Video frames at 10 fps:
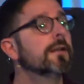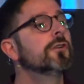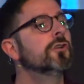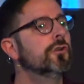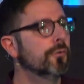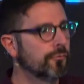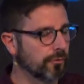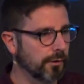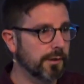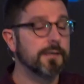
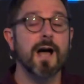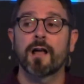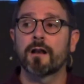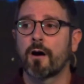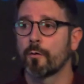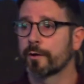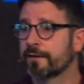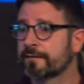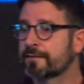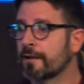usually, not
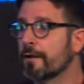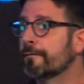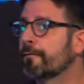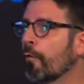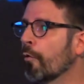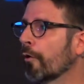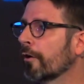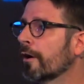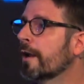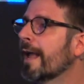always,
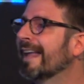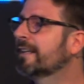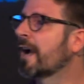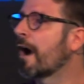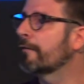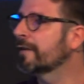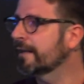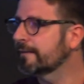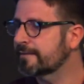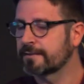for a
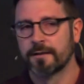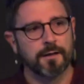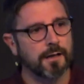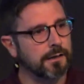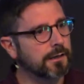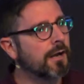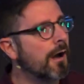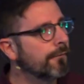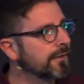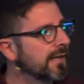covenant and a
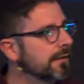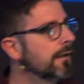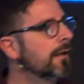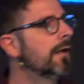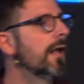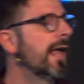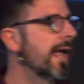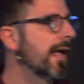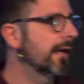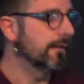covenant
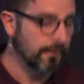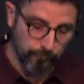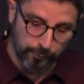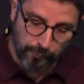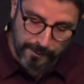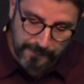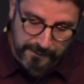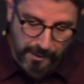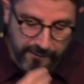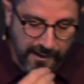head. What do I
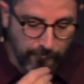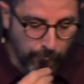mean by that?